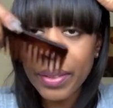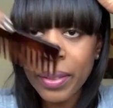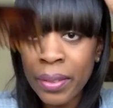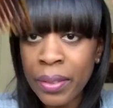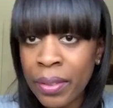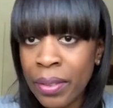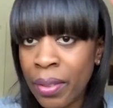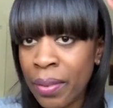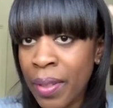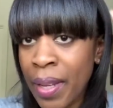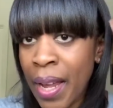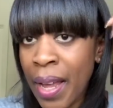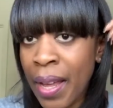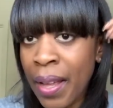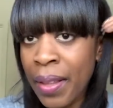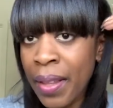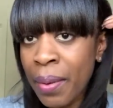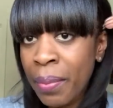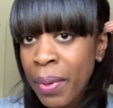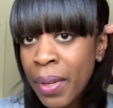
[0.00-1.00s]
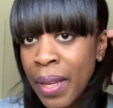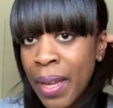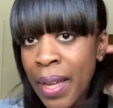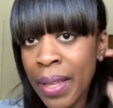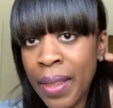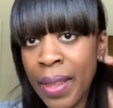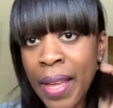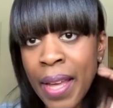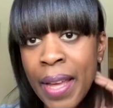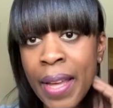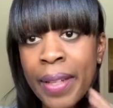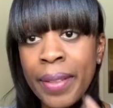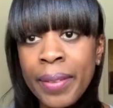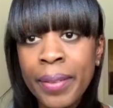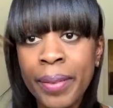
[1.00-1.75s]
So now that we got that,